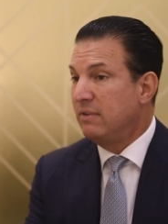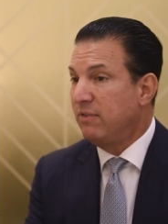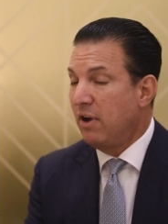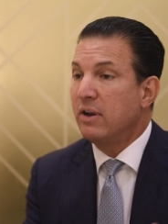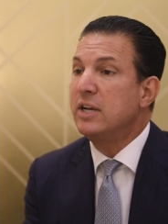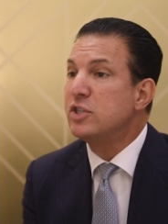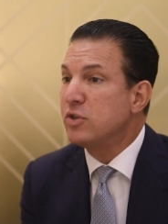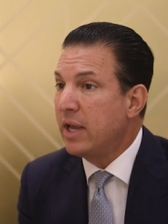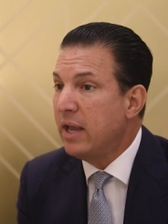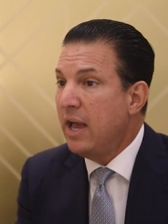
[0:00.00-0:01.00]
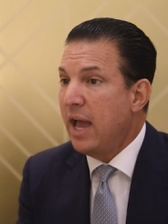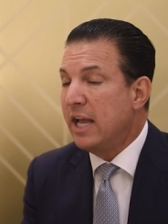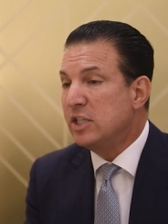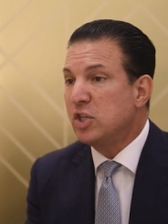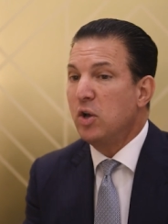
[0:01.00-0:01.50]
our industry.
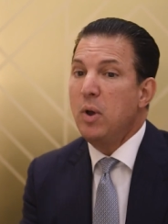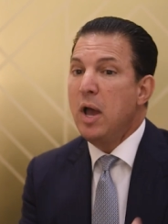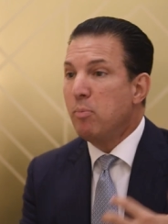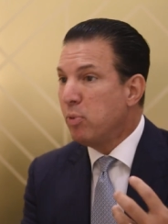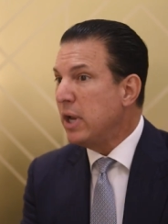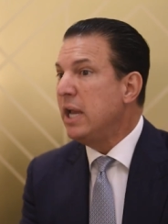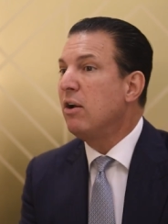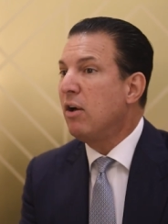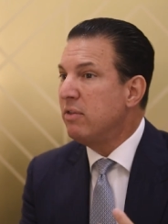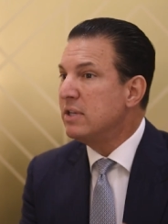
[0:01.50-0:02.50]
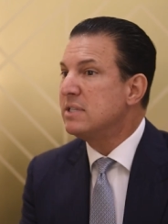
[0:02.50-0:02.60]
And so bringing all this